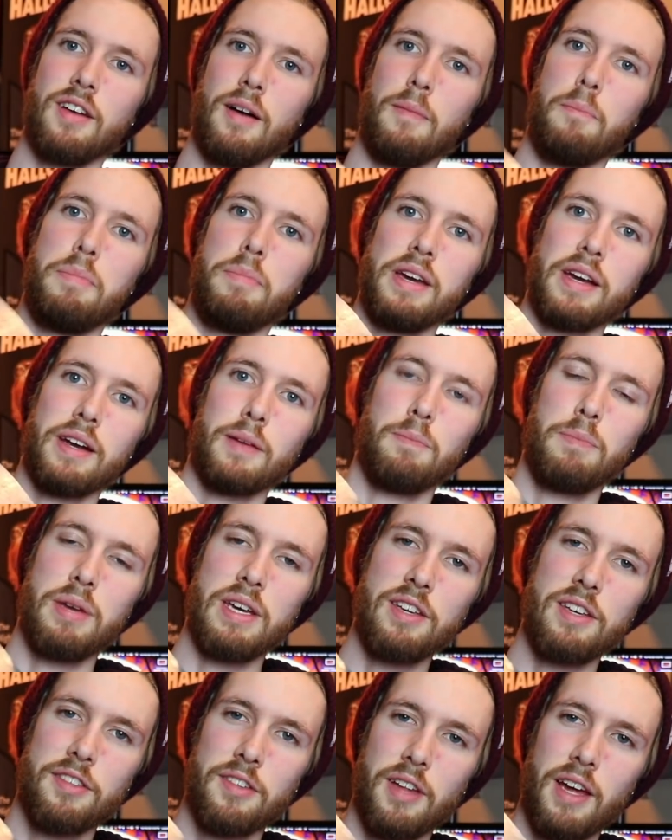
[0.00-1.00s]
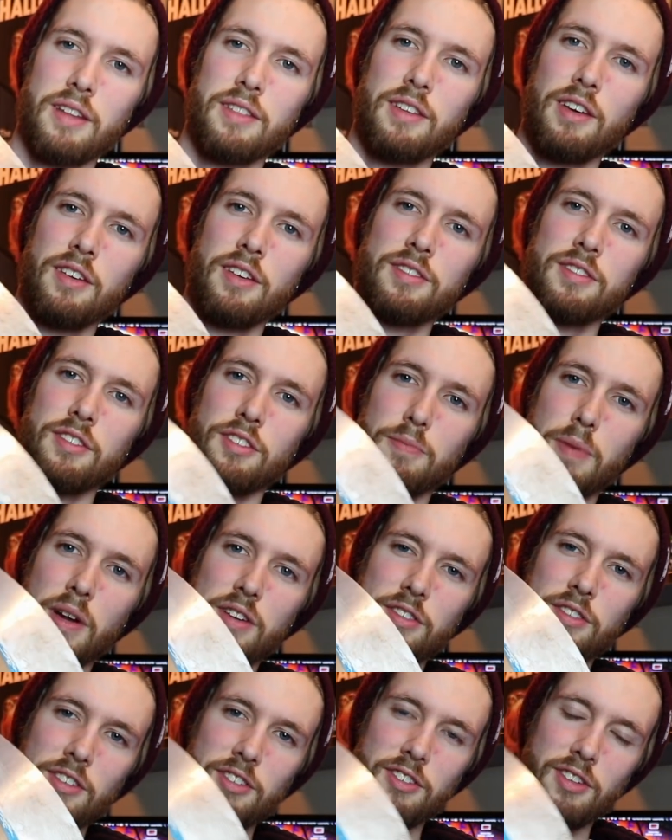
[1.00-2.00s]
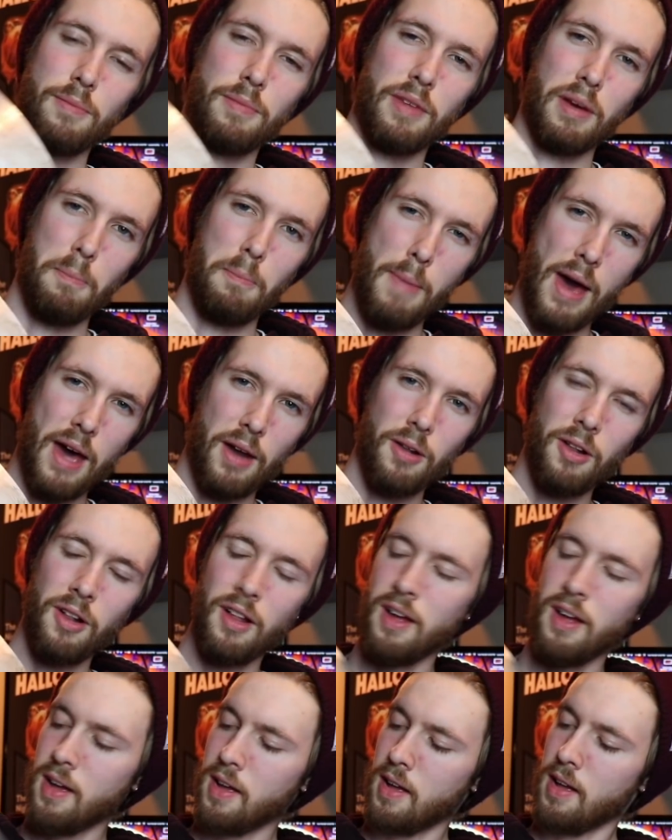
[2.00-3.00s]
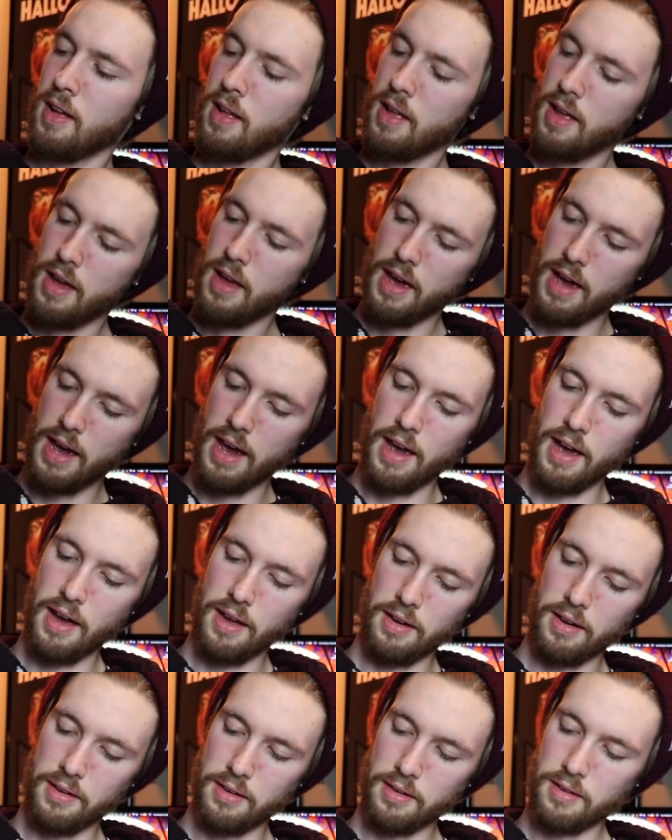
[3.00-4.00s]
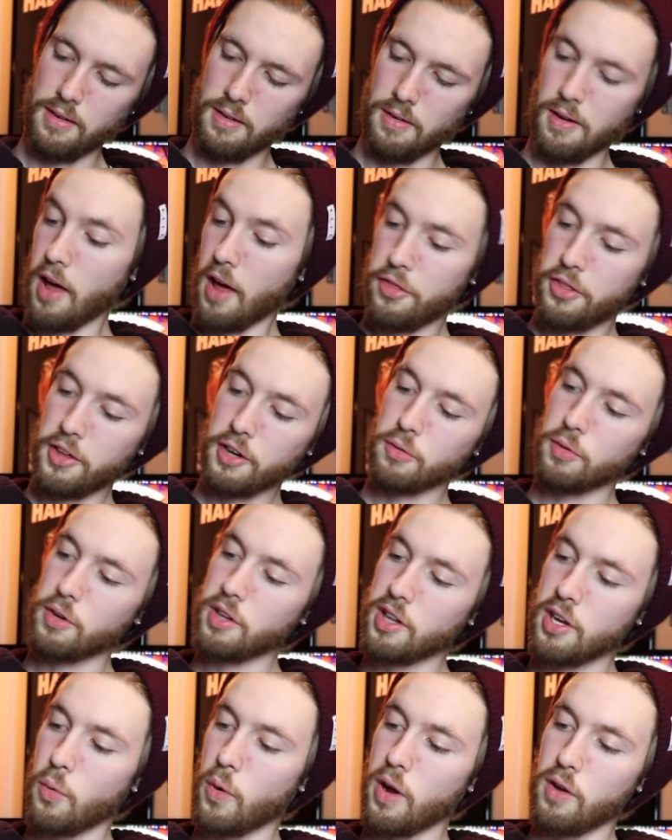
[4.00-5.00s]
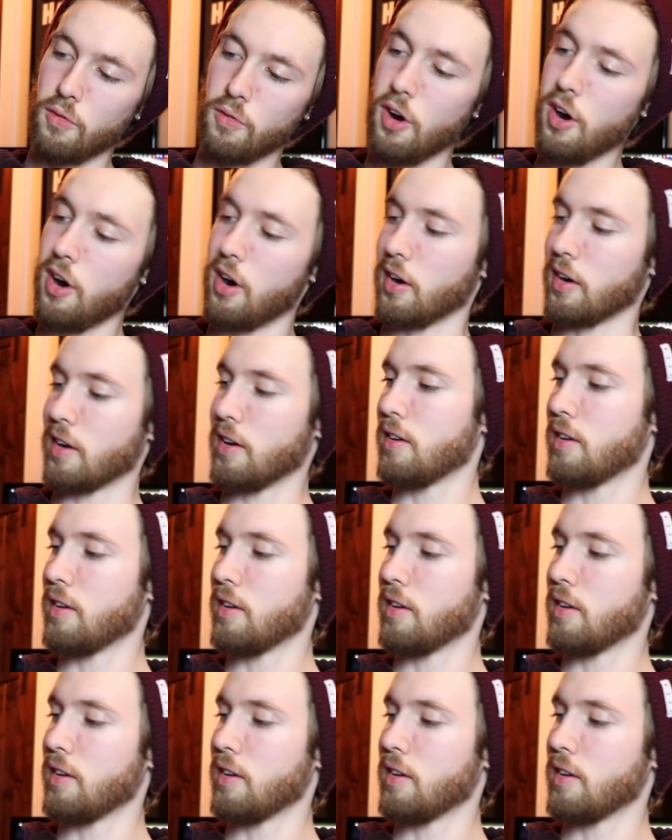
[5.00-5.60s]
a big piece like this, especially something metal, and nothing really went wrong.